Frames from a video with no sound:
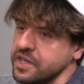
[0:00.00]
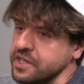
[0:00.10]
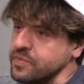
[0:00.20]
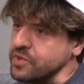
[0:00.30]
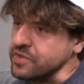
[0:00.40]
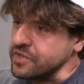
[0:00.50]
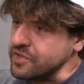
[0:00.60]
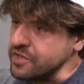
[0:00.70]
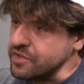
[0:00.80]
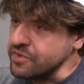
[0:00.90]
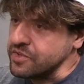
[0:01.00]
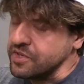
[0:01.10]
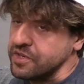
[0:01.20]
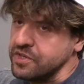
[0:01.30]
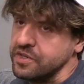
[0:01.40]
experience
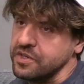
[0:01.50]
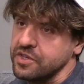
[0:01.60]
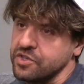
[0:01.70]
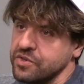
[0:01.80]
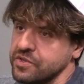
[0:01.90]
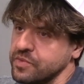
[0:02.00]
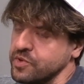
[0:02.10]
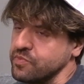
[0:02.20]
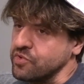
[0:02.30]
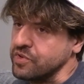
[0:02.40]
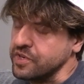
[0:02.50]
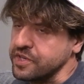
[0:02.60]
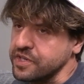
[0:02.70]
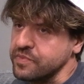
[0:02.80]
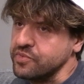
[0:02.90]
dissociation. It shows up in
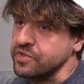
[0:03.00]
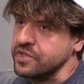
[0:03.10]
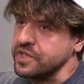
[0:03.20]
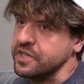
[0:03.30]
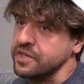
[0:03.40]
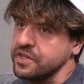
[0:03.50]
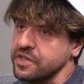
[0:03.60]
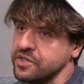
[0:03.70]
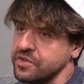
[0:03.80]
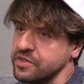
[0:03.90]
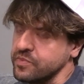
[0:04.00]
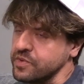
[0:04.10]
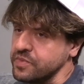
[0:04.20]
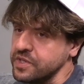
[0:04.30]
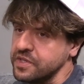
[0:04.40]
borderline personality. It shows up
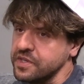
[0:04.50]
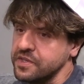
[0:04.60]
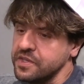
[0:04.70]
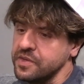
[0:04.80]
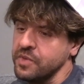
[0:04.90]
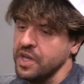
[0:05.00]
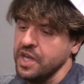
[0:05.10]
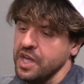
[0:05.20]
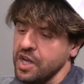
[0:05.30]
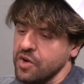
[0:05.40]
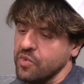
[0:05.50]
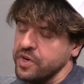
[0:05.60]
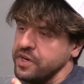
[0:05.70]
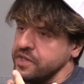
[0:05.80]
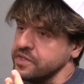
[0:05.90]
in PTSD.
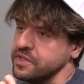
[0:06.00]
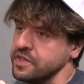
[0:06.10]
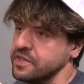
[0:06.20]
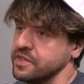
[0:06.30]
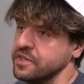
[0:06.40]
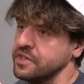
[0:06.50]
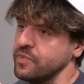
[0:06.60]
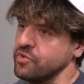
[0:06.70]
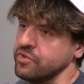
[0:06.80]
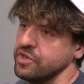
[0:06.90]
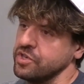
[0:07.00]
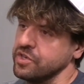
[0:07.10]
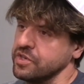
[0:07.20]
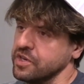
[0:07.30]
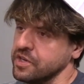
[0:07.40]
What it is a
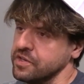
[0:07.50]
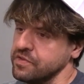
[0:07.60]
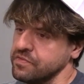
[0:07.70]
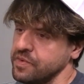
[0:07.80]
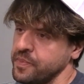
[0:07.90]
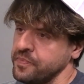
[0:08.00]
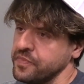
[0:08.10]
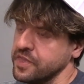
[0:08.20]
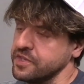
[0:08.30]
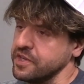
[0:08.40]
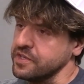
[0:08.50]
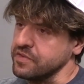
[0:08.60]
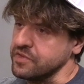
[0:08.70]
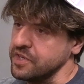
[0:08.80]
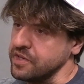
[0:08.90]
separation of the
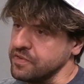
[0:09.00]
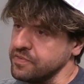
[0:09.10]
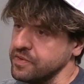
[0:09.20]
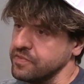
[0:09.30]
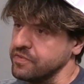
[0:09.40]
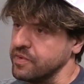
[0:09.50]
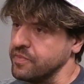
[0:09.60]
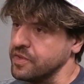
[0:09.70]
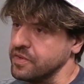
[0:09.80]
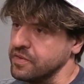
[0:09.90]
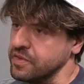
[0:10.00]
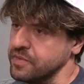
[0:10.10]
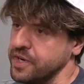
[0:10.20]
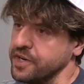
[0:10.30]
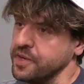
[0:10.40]
sense of self from
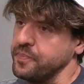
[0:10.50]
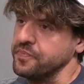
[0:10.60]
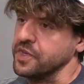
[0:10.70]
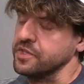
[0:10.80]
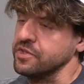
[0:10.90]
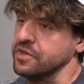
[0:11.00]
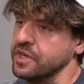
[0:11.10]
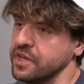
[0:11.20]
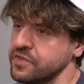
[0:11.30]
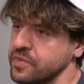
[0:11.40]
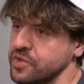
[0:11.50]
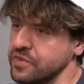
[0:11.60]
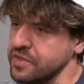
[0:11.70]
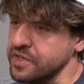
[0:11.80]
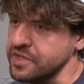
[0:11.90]
the body. And so you can have someone
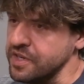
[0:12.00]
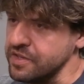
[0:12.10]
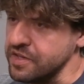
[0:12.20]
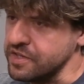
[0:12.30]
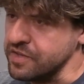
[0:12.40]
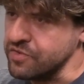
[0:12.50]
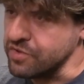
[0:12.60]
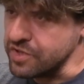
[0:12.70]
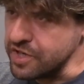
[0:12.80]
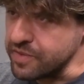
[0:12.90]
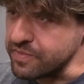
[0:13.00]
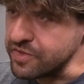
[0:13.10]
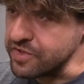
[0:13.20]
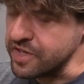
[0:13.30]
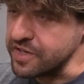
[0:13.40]
it's not as if you're
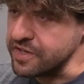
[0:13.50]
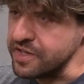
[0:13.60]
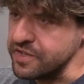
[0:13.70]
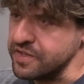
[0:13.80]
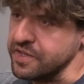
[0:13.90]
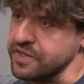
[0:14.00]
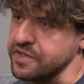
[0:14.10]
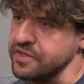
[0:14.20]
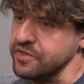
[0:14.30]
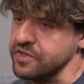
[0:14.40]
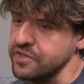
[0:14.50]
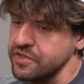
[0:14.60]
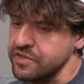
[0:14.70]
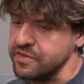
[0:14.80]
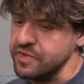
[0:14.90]
numb, you're not anesthetized. You can
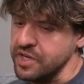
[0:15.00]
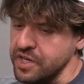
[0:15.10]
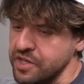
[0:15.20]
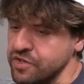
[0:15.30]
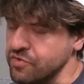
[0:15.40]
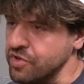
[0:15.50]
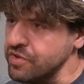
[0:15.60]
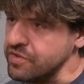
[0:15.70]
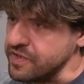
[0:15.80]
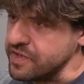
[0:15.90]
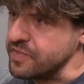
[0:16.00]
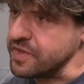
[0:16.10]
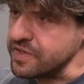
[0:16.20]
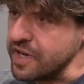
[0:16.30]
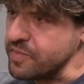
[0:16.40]
still, that
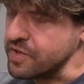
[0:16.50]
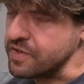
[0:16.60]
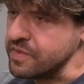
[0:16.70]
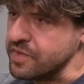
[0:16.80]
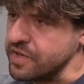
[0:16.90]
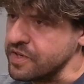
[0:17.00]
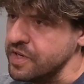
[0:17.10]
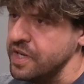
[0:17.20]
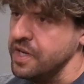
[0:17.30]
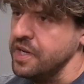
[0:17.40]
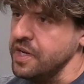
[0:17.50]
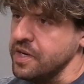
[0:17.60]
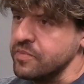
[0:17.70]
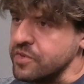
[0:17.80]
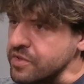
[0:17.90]
something's happening to the body,
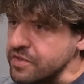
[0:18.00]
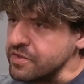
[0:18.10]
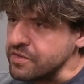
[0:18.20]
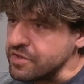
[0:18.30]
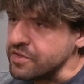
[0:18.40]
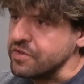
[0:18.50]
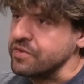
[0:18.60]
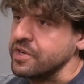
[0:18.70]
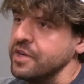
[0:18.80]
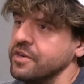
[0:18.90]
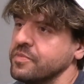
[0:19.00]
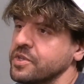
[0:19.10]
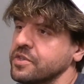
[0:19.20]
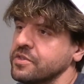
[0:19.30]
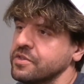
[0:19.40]
but you just don't care
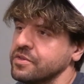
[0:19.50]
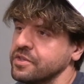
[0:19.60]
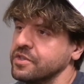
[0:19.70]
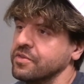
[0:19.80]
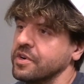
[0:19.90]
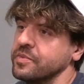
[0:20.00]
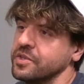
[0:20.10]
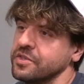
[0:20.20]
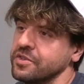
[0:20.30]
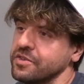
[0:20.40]
because you don't ascribe it